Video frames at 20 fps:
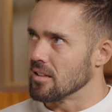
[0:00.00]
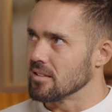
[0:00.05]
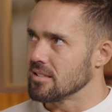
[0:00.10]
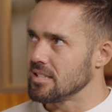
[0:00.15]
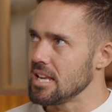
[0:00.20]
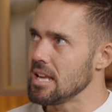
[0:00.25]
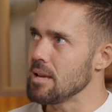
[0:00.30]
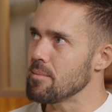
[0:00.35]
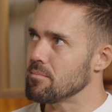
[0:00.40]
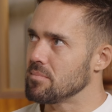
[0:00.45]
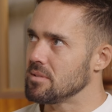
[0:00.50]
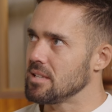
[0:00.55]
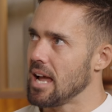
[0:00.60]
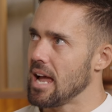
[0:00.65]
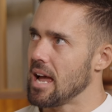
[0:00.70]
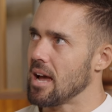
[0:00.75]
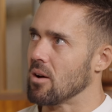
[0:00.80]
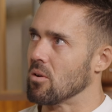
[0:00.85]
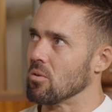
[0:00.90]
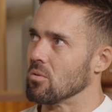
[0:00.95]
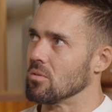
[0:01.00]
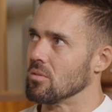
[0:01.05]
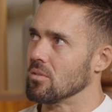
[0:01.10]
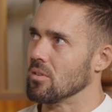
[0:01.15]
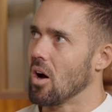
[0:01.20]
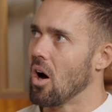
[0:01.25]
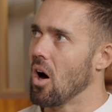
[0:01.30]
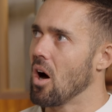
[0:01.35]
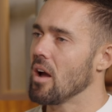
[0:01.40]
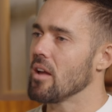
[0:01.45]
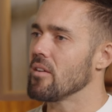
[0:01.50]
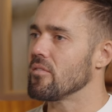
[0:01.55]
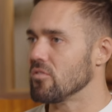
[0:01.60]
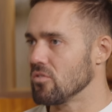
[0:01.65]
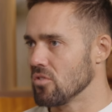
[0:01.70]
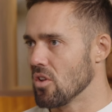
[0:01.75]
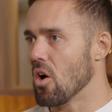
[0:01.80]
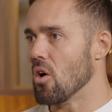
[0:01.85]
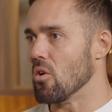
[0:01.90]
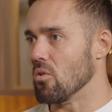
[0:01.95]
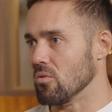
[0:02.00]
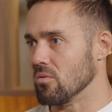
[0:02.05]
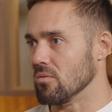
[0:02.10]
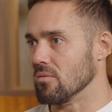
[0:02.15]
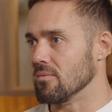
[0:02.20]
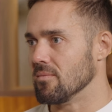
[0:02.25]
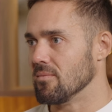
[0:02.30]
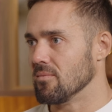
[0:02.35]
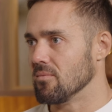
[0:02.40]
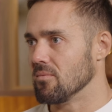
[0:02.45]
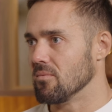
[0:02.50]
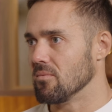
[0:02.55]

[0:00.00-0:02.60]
deep down, I've known,